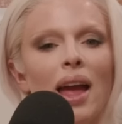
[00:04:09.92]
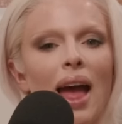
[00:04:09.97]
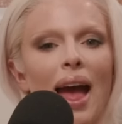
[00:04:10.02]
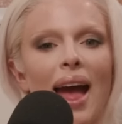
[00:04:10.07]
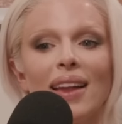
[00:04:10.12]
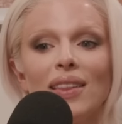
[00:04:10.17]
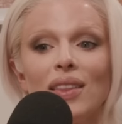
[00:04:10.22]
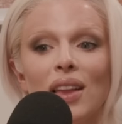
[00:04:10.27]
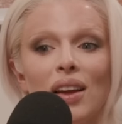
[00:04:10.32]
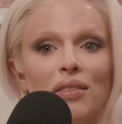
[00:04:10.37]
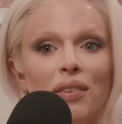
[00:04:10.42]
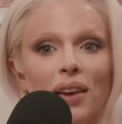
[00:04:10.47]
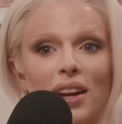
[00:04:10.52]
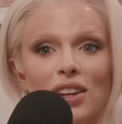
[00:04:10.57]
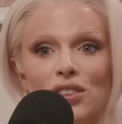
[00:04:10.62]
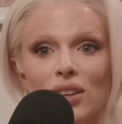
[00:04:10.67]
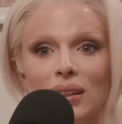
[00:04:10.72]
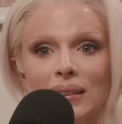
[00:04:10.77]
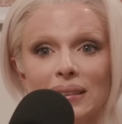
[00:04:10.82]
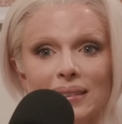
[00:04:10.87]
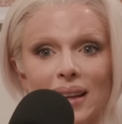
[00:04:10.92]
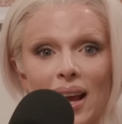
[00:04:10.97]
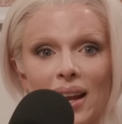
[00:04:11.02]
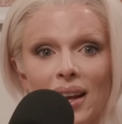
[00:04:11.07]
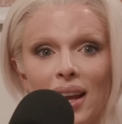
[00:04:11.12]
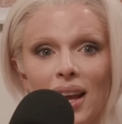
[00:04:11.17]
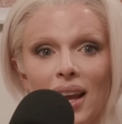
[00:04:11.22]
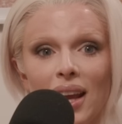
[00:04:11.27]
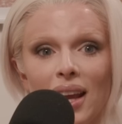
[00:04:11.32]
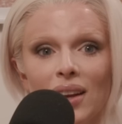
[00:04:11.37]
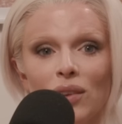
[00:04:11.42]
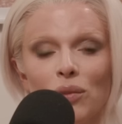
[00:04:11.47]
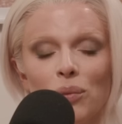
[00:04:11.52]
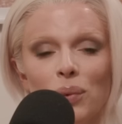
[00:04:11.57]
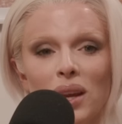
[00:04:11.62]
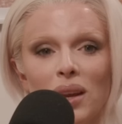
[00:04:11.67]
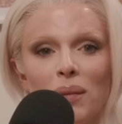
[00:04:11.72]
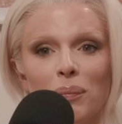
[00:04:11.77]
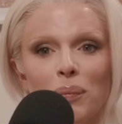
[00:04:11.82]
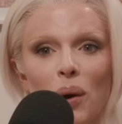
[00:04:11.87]
I love Rachel Sennott.
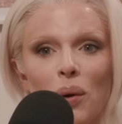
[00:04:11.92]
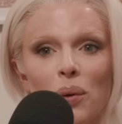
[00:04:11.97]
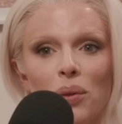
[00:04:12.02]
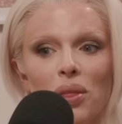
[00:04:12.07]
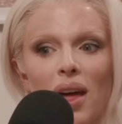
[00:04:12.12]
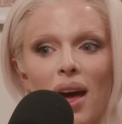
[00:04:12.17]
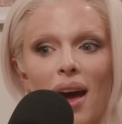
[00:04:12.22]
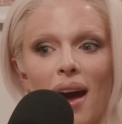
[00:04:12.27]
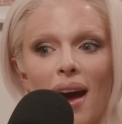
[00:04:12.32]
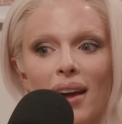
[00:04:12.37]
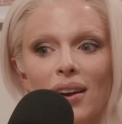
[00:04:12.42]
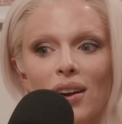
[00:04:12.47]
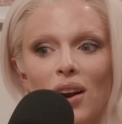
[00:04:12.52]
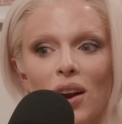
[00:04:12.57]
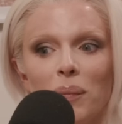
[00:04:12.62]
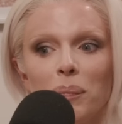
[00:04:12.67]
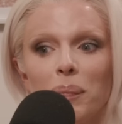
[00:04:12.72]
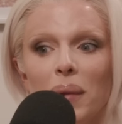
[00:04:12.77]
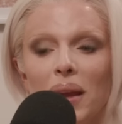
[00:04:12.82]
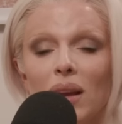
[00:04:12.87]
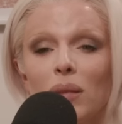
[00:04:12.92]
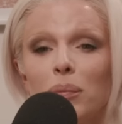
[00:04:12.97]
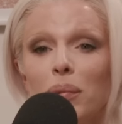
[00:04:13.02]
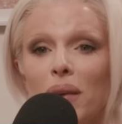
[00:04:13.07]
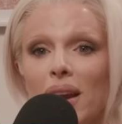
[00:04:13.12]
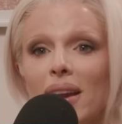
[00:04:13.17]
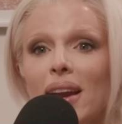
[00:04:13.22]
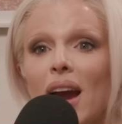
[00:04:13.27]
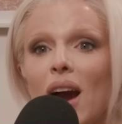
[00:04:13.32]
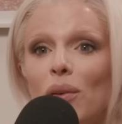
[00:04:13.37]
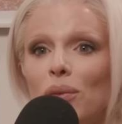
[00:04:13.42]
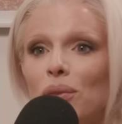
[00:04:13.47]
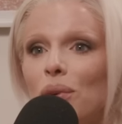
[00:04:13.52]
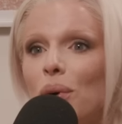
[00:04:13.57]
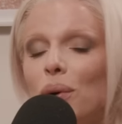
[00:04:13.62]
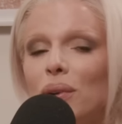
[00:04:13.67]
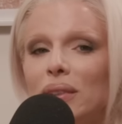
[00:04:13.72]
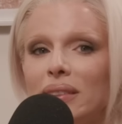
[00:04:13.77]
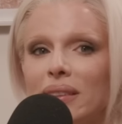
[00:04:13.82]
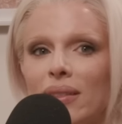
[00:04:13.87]
We both had our big breakout
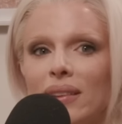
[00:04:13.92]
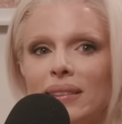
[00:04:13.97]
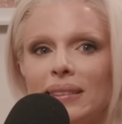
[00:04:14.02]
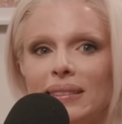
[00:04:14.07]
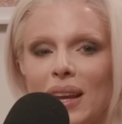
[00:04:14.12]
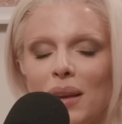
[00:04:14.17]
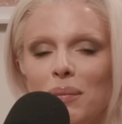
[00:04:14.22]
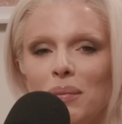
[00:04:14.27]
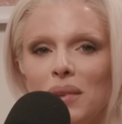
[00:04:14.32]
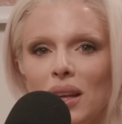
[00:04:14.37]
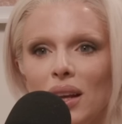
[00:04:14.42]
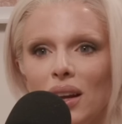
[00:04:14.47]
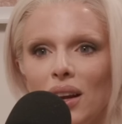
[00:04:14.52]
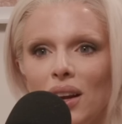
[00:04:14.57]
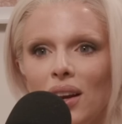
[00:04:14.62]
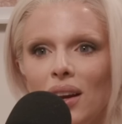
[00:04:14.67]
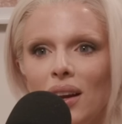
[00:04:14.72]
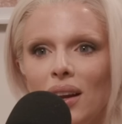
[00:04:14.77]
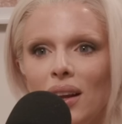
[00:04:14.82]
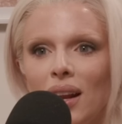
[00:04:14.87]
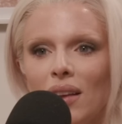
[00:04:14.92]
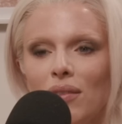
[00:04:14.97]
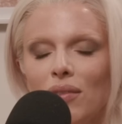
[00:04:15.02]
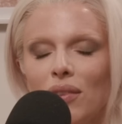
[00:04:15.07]
roles in the same year, mm-hmm. and I mm-hmm.